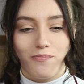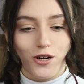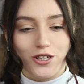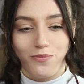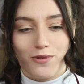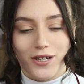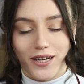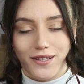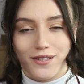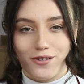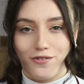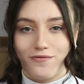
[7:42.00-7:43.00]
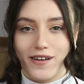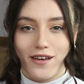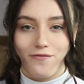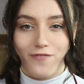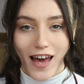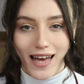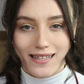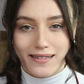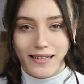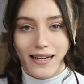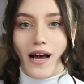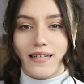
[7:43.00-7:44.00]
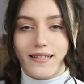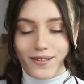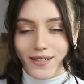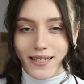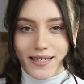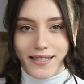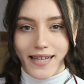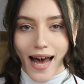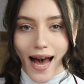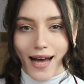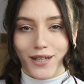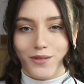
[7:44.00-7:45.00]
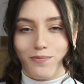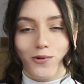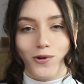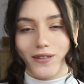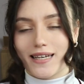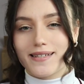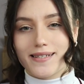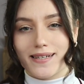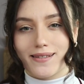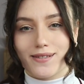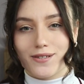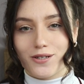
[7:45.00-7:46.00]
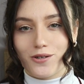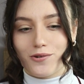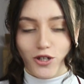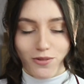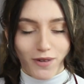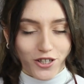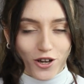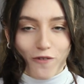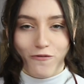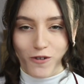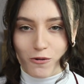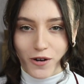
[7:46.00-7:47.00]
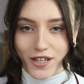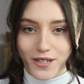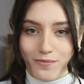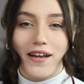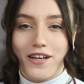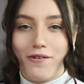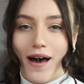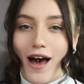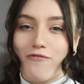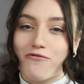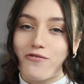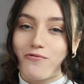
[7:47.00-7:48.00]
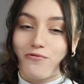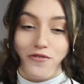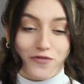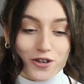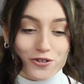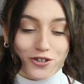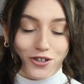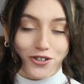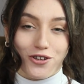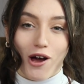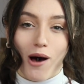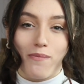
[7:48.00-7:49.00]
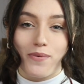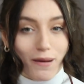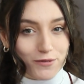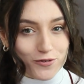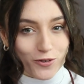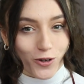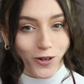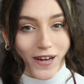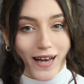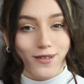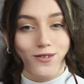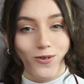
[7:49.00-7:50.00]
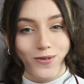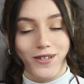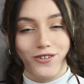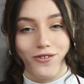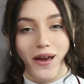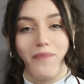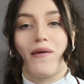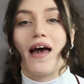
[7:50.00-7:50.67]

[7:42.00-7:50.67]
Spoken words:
much money to reinvest, but I still needed to add more listings to push my shop forward. When you have reviewed your shop, prepped for your next sourcing trip,